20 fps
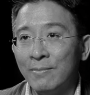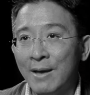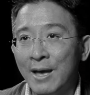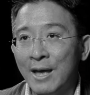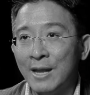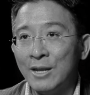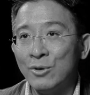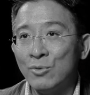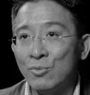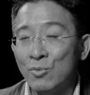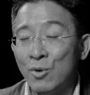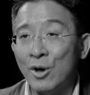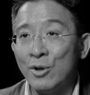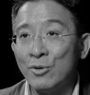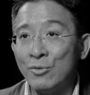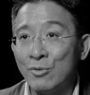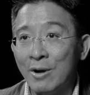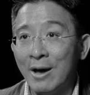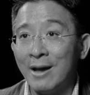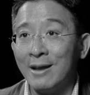any
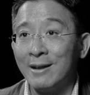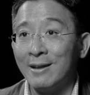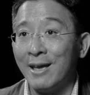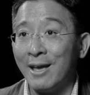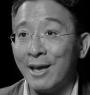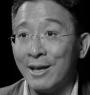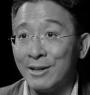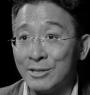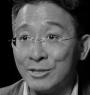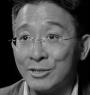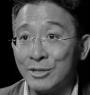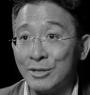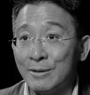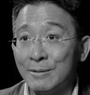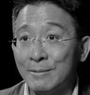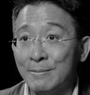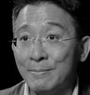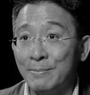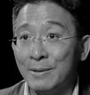one right answer,